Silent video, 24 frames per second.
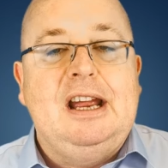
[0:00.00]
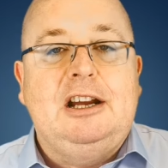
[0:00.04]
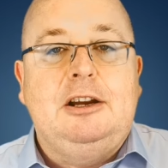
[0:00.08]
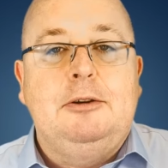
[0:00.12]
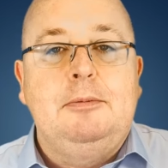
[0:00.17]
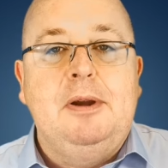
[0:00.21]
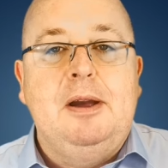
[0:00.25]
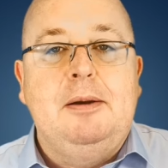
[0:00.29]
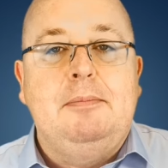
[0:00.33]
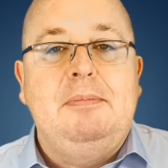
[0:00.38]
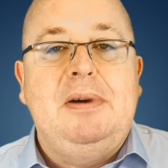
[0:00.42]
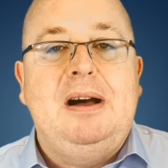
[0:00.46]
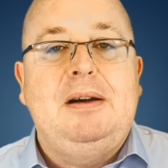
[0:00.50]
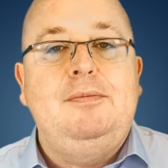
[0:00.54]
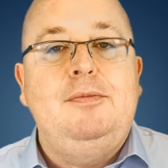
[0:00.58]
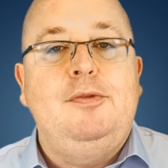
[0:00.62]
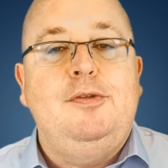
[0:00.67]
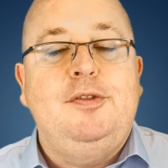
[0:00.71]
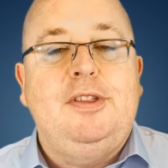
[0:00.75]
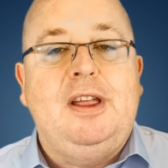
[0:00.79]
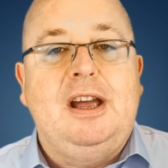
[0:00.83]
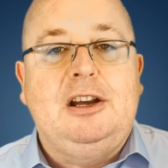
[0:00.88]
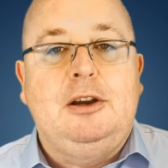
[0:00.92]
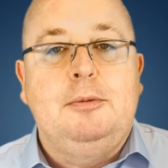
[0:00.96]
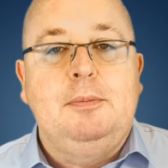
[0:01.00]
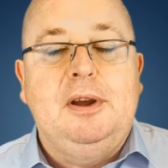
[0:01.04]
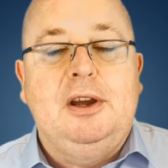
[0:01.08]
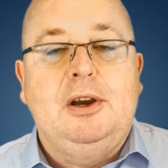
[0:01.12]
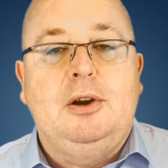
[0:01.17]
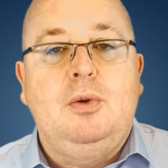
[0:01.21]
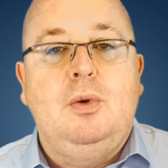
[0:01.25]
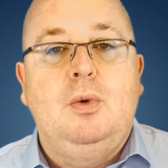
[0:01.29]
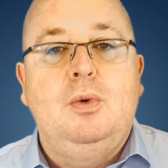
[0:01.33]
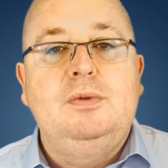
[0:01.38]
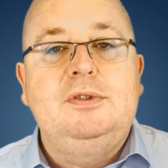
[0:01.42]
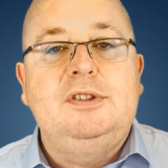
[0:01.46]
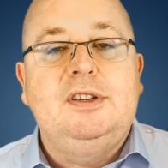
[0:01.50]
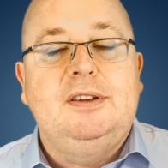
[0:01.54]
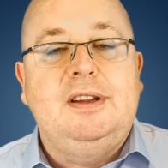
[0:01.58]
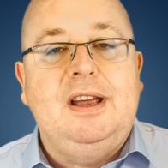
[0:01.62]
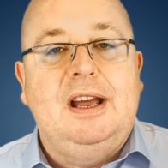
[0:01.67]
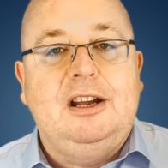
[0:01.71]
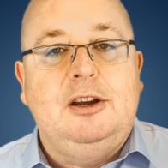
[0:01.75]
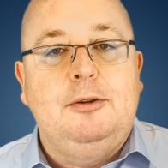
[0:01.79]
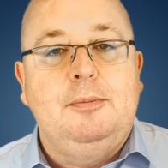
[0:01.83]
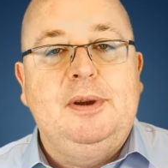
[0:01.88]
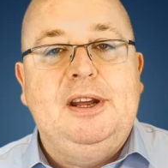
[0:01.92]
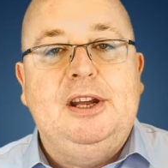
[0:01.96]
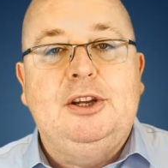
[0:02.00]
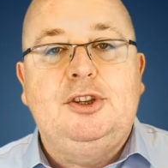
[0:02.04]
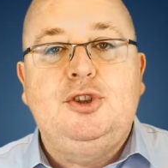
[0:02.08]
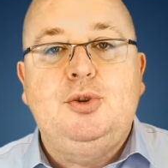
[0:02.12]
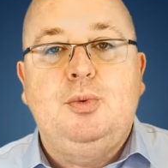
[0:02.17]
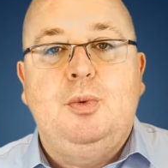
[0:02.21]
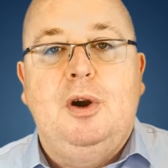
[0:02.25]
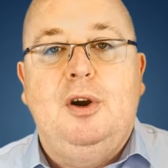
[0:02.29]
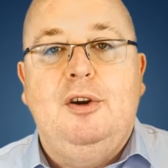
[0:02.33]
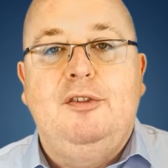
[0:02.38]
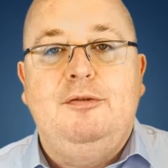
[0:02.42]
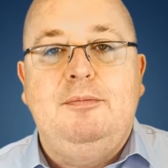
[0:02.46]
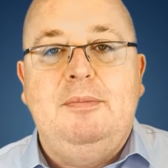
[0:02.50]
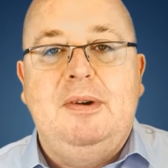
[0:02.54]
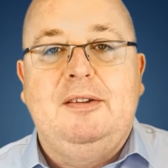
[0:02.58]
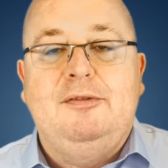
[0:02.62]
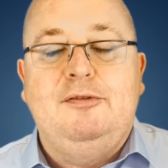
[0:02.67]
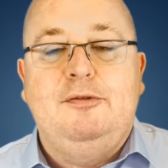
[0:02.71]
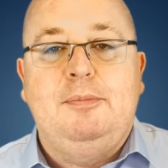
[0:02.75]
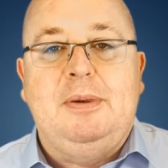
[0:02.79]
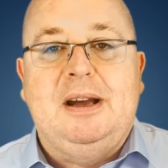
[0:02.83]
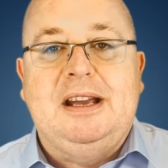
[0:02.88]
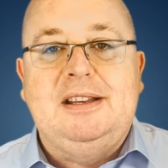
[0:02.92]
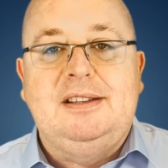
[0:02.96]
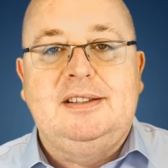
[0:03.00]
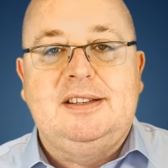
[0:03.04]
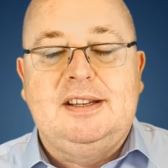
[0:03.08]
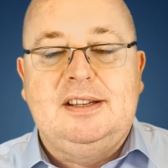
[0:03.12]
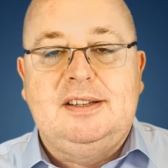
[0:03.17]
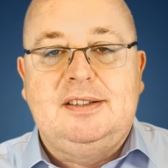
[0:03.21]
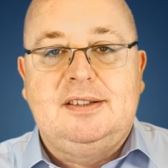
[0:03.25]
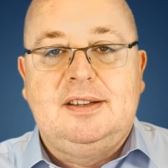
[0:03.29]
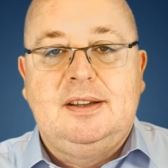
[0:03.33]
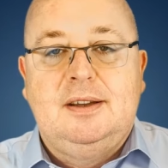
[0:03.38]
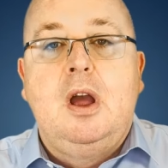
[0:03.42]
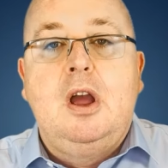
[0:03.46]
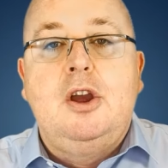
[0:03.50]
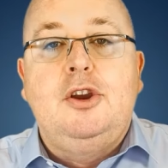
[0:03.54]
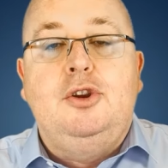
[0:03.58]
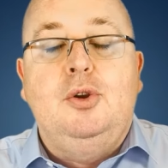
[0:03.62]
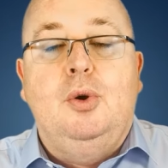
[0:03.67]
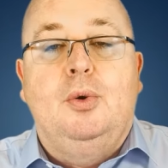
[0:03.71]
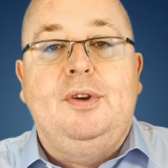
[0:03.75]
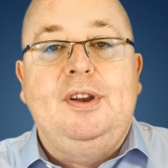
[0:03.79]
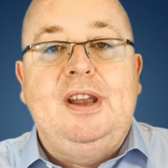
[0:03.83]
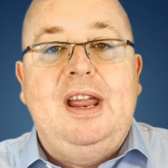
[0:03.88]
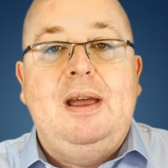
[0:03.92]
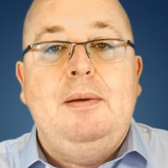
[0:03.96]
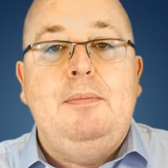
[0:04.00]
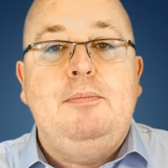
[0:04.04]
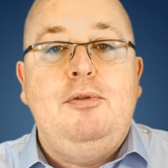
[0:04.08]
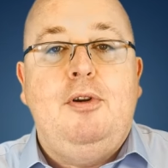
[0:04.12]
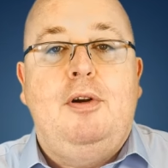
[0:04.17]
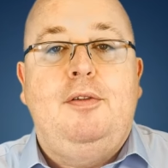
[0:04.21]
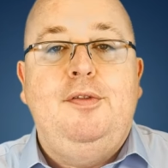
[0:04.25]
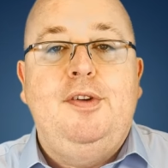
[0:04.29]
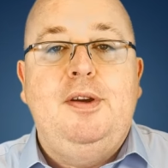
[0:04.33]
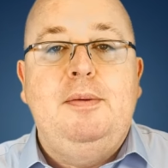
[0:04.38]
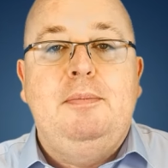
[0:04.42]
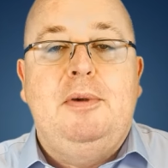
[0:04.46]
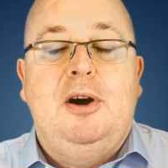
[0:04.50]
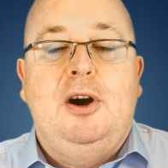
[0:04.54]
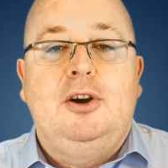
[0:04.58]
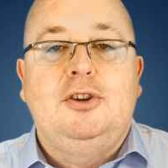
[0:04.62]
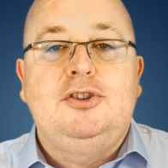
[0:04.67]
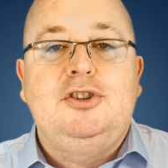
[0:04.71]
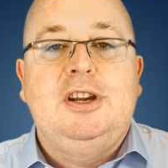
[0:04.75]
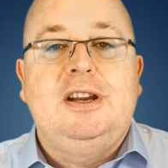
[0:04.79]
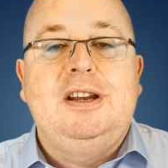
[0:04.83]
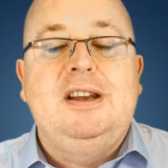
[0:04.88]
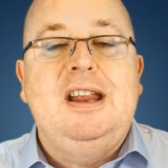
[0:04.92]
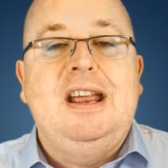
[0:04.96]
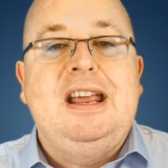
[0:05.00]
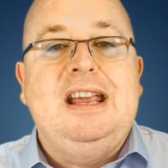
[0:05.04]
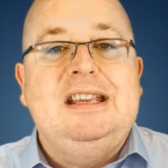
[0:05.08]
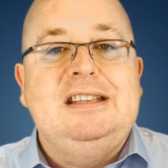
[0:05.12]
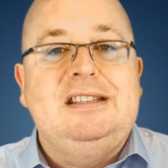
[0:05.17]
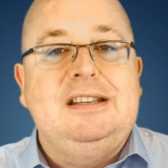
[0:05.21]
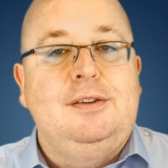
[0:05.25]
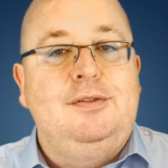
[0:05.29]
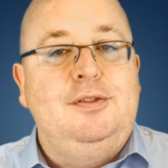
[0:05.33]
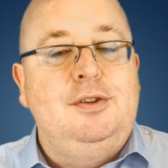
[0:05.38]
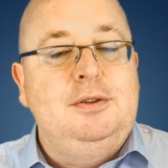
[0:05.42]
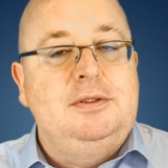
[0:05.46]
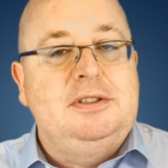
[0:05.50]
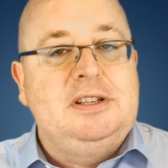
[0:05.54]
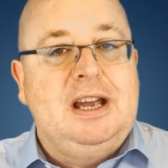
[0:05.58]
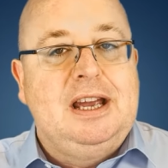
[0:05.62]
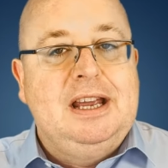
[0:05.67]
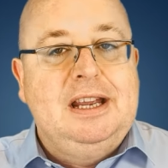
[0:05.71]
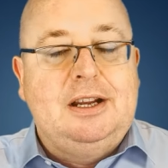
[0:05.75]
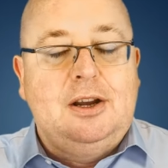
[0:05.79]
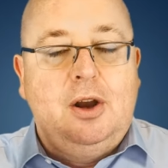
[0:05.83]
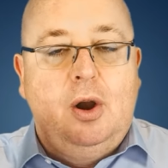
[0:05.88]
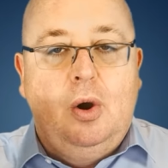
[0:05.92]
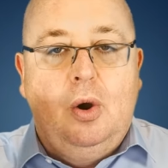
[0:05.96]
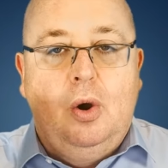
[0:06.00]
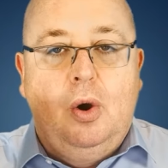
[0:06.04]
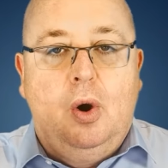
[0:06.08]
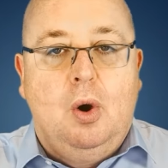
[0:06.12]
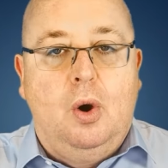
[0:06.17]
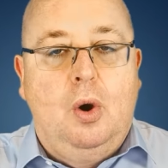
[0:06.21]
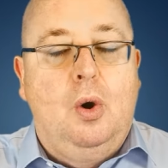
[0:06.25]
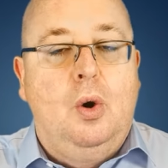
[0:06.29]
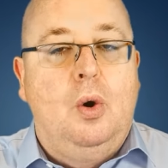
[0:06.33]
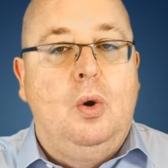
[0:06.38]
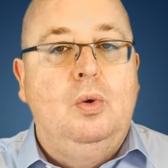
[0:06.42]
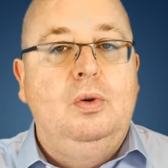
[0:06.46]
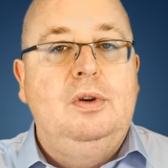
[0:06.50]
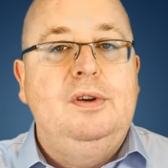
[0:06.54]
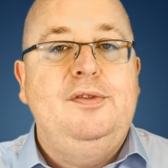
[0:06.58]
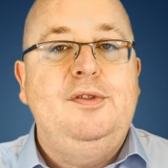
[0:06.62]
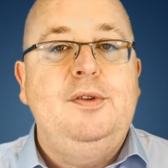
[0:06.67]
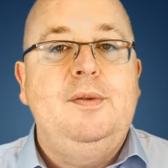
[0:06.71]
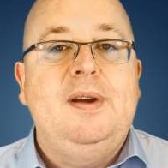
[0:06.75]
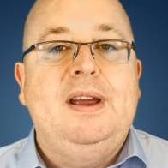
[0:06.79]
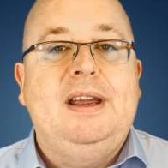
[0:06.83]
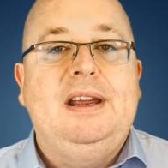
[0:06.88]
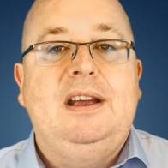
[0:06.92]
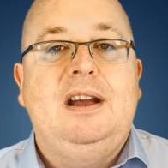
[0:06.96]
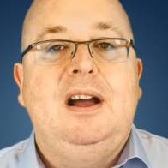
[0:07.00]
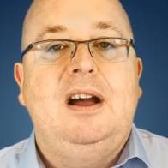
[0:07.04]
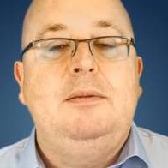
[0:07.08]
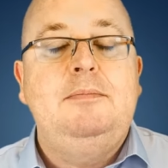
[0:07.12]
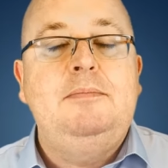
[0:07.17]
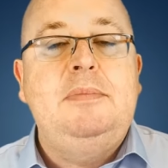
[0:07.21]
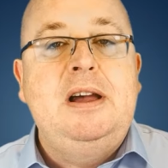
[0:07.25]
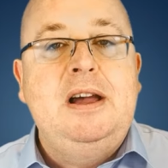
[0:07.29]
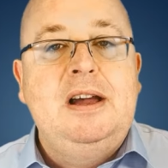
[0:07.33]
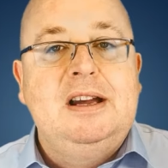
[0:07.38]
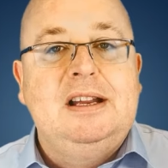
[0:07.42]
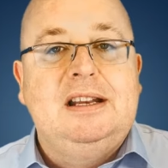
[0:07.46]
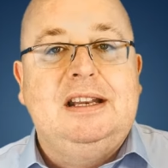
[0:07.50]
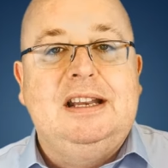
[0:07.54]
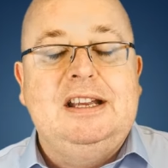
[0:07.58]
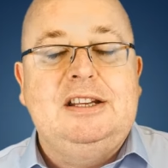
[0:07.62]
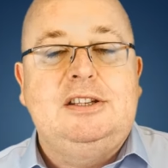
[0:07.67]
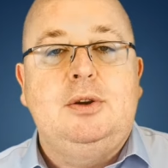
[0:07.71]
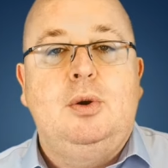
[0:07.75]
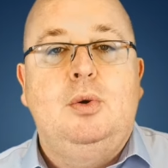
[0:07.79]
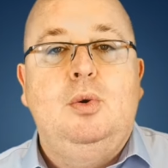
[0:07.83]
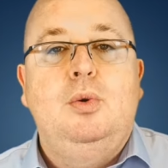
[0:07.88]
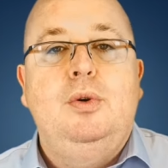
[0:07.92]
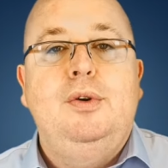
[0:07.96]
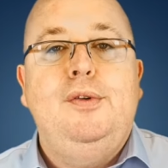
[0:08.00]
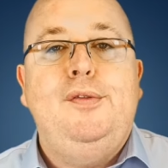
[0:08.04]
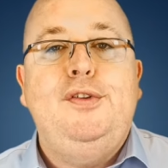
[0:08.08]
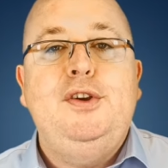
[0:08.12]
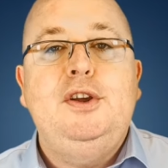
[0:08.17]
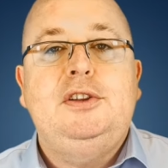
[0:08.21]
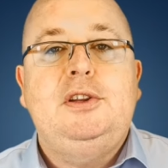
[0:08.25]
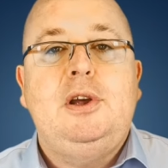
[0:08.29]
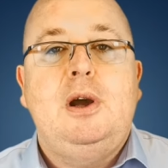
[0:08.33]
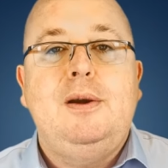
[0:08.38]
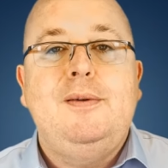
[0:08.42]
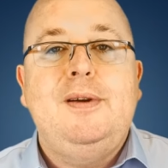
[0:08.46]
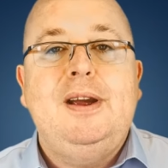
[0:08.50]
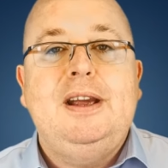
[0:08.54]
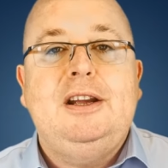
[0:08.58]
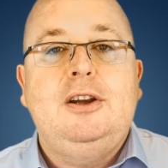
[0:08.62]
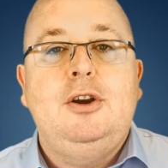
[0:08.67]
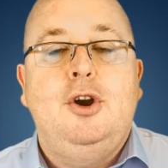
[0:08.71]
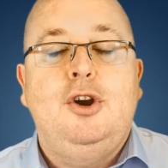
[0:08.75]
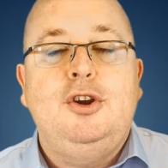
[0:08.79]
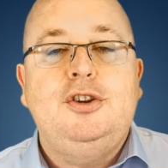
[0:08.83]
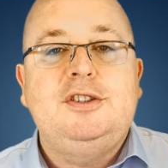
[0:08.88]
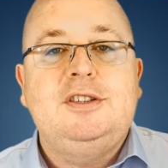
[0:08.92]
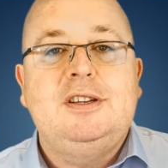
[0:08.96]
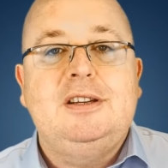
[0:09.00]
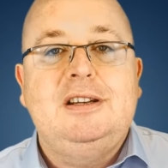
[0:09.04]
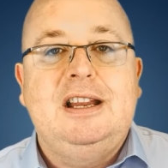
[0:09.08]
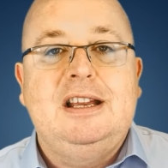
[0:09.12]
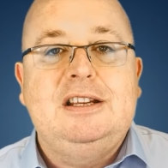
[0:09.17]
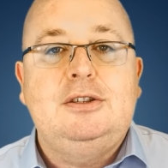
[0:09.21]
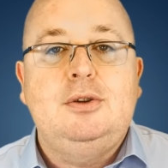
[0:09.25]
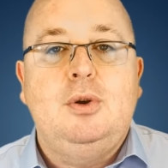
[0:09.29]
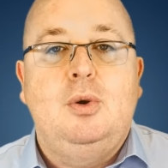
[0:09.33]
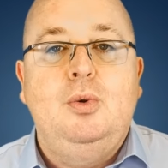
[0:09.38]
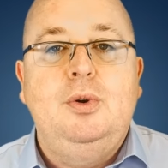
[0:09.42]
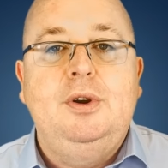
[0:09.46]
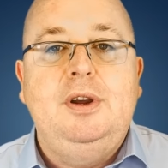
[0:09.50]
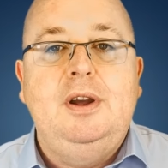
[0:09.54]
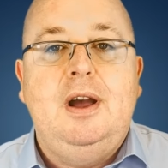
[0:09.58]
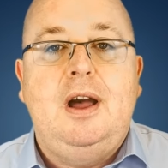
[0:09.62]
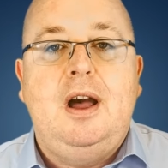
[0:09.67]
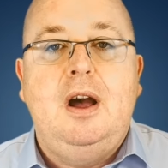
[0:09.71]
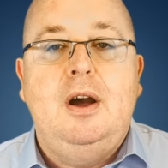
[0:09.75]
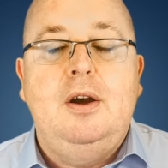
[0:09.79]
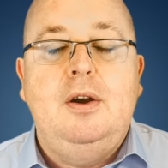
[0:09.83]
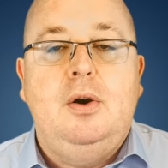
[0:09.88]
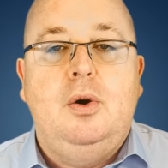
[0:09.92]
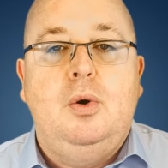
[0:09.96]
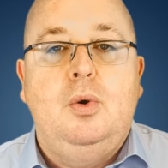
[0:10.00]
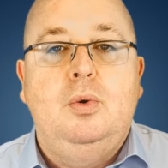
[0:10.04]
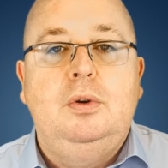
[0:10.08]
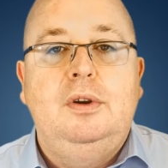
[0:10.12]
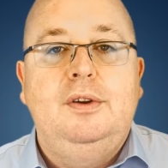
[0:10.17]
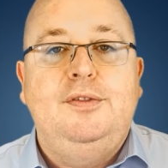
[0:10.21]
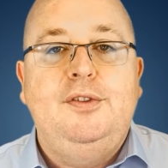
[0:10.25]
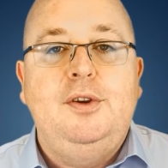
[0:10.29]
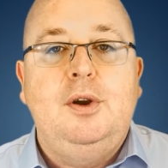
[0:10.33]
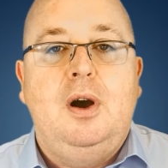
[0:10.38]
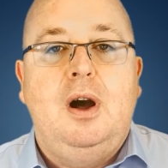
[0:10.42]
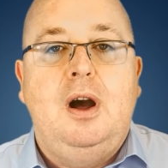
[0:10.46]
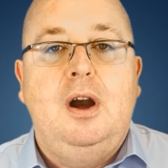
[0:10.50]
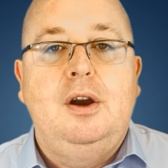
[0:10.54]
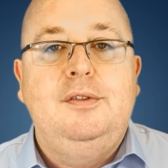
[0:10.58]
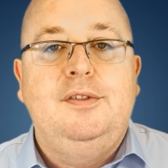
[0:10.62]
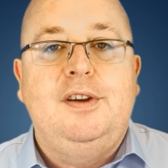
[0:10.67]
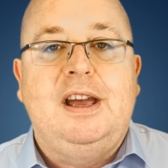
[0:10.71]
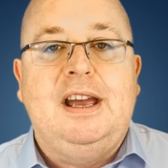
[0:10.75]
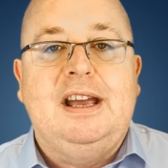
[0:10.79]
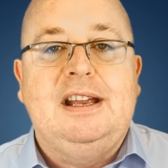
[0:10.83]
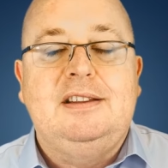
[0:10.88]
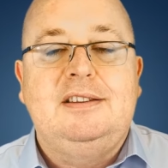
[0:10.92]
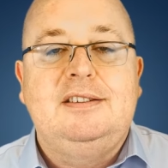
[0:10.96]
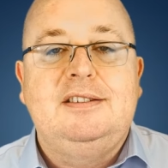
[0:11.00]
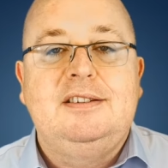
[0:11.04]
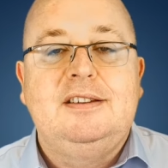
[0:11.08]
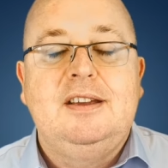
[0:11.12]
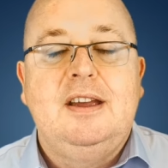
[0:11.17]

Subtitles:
be a month, that could be a quarter, that could be a 12-month basis. Your net profit margin is if you take all of your income, less all of your direct costs, less all of your overheads.